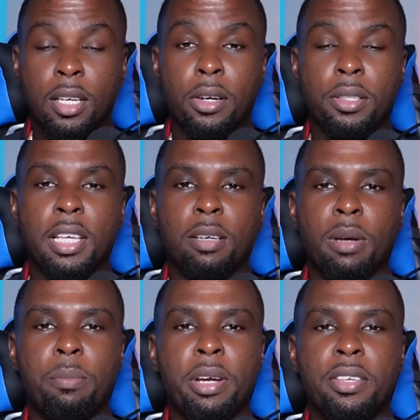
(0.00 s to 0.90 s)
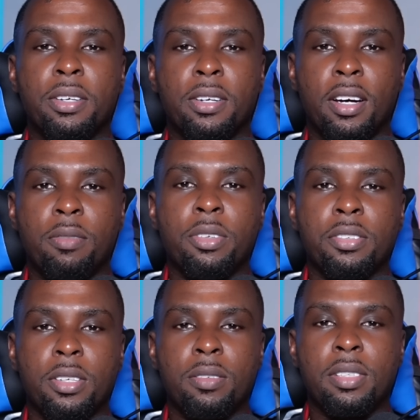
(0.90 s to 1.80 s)
Are you thinking about bringing your car in for
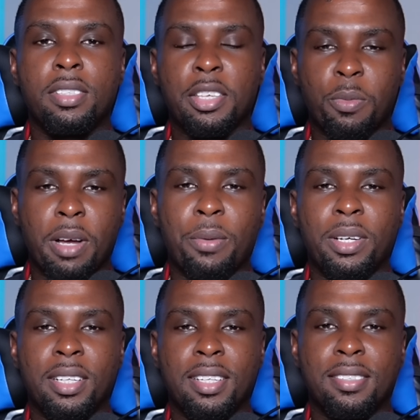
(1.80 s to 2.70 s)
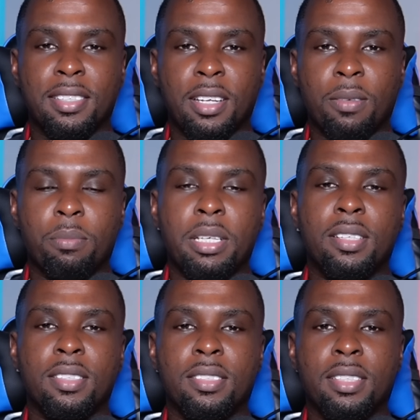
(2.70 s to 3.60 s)
service? Then you might want to listen up
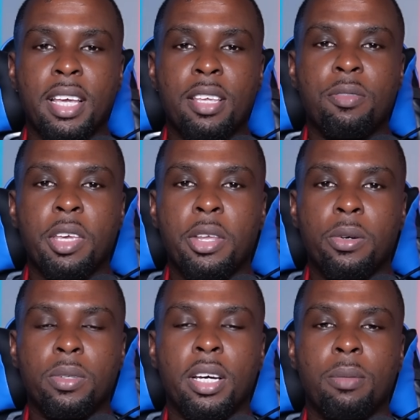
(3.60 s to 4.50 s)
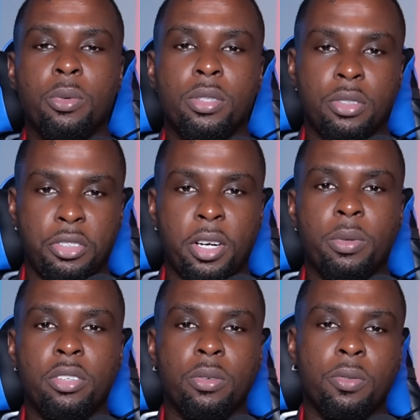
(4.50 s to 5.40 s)
because on today's video, I am going to share
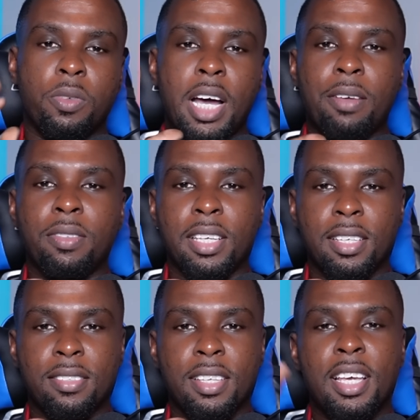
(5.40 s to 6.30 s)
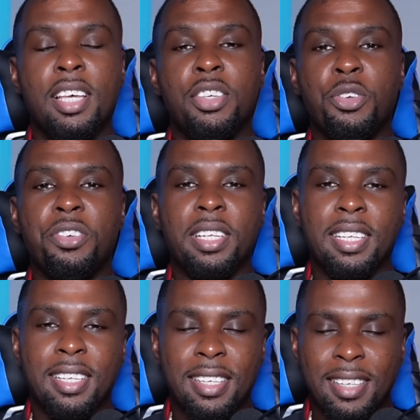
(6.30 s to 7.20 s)
with you 5 things you should
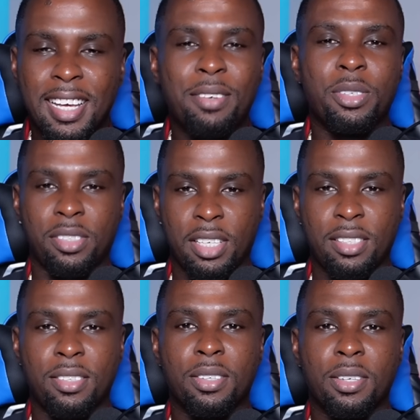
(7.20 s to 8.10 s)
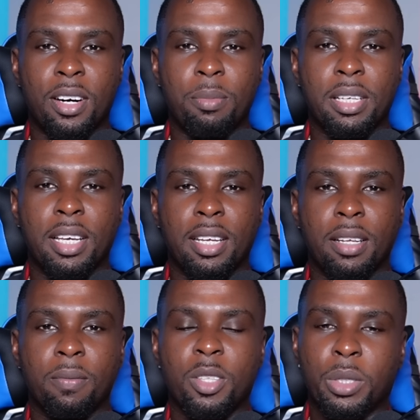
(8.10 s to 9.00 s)
never say to your car mechanic.
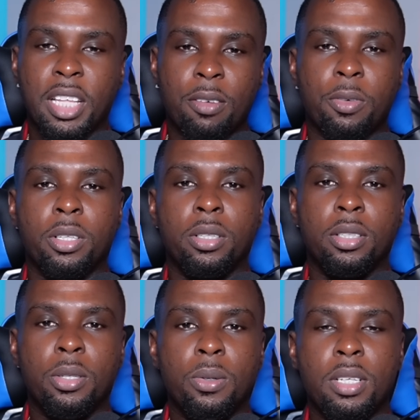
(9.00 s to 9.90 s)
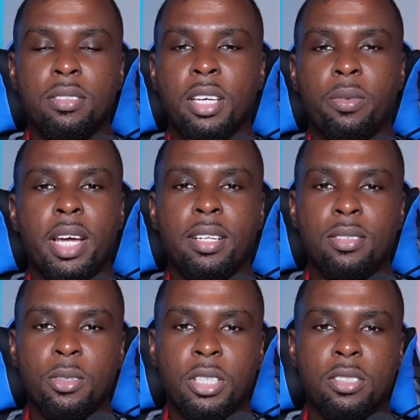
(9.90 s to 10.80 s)
Without further ado, let's get right
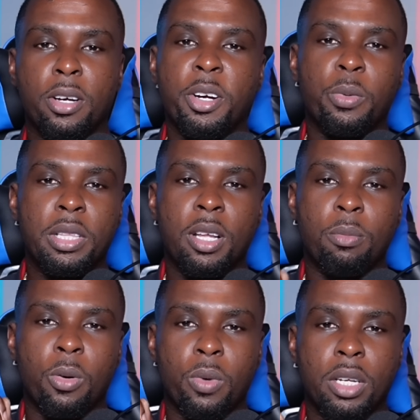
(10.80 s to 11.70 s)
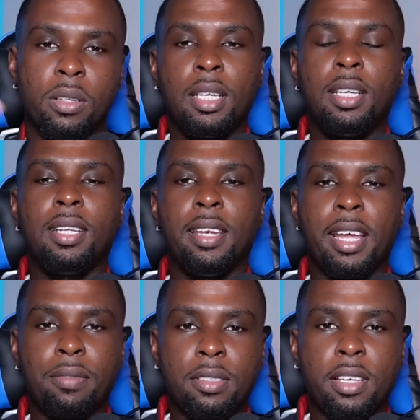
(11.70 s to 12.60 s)
into it, starting with number one.
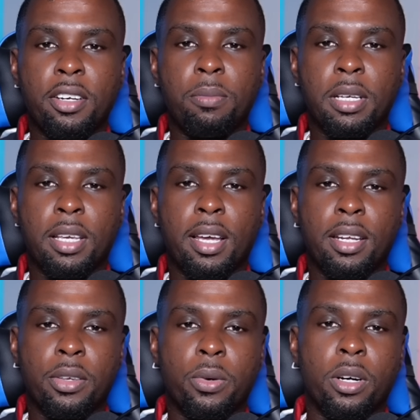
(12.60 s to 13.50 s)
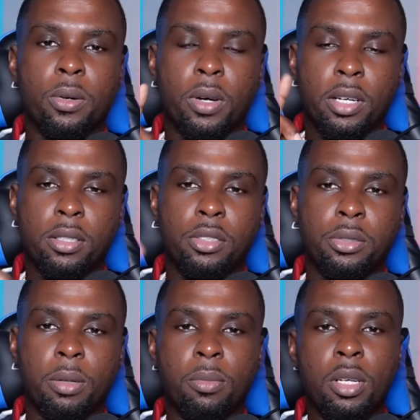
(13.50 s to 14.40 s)
Never tell your mechanic you are going on a
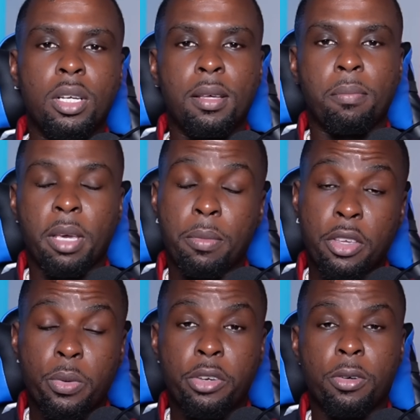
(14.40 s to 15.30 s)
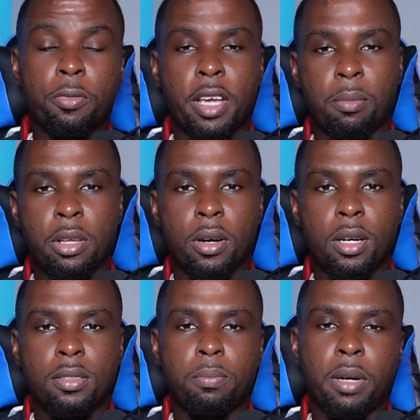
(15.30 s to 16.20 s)
trip. Maybe you and your family are
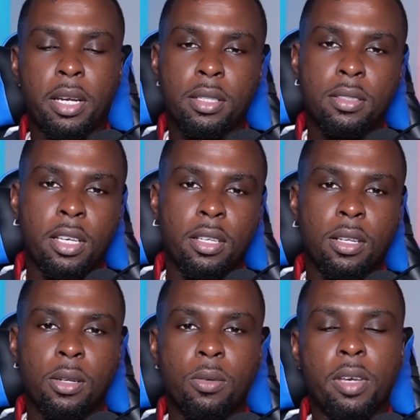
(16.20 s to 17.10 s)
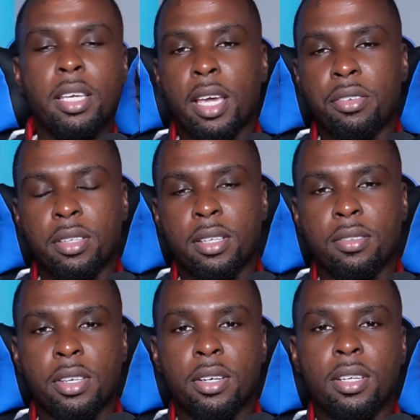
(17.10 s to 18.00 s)
planning on taking a little vacation this
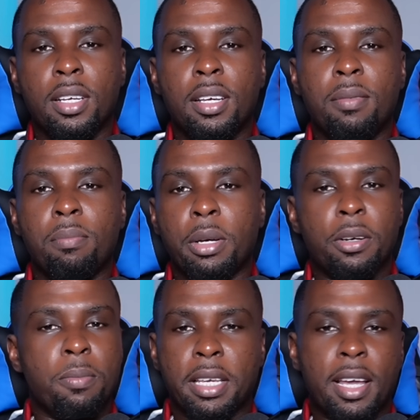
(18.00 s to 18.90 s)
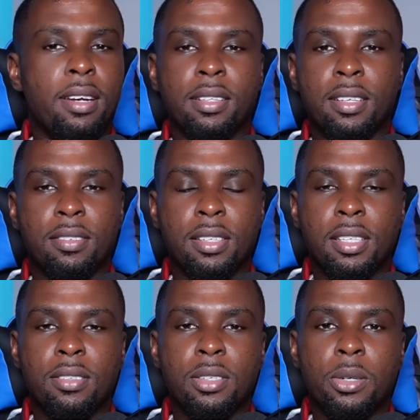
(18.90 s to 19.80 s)
year, but your mechanic doesn't
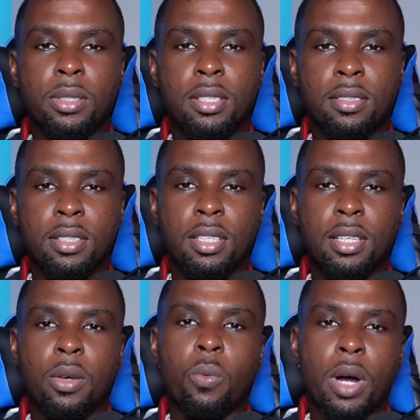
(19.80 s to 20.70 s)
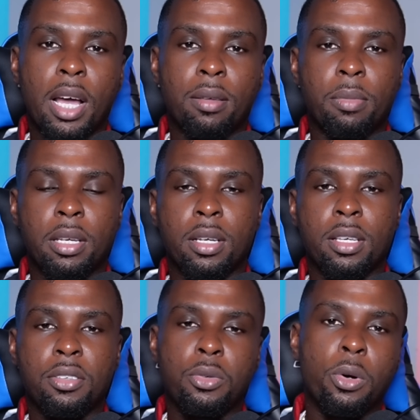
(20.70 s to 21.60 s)
need to know this. Why? Because
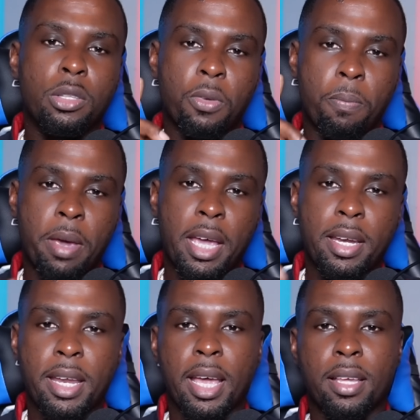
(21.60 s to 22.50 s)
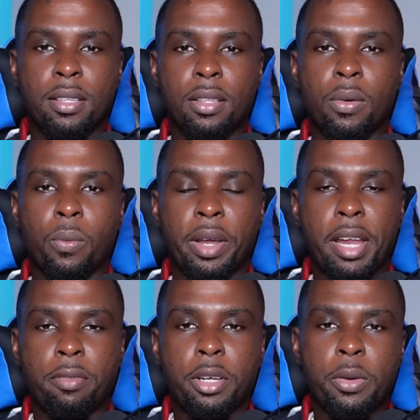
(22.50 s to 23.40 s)
he's going to bet that
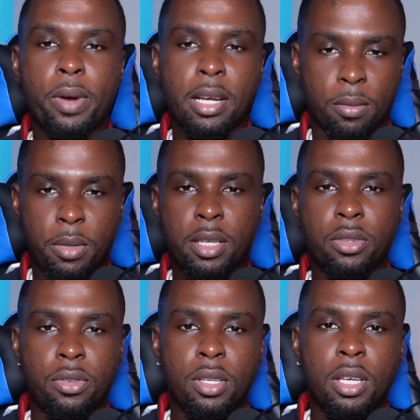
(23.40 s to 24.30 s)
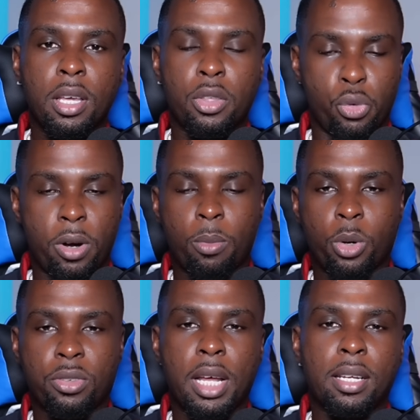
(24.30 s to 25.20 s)
whatever he recommends, you are
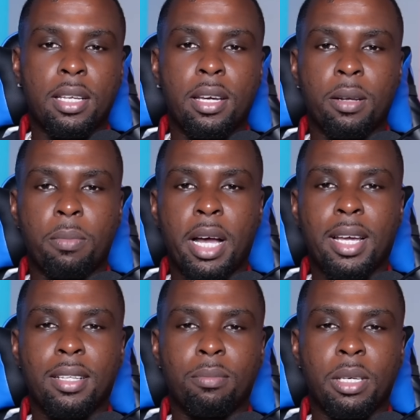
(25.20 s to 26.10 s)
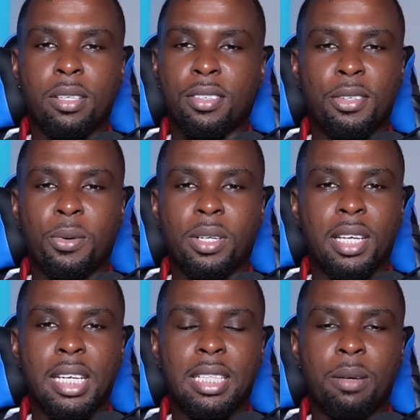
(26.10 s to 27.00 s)
most likely going to buy it because you don't want
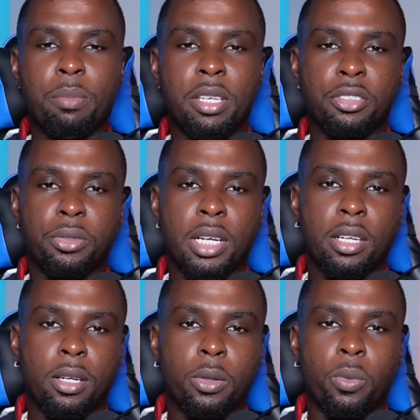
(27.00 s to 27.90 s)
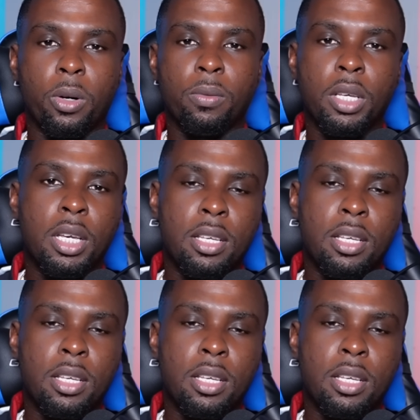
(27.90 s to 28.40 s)
to end up being stranded on the road.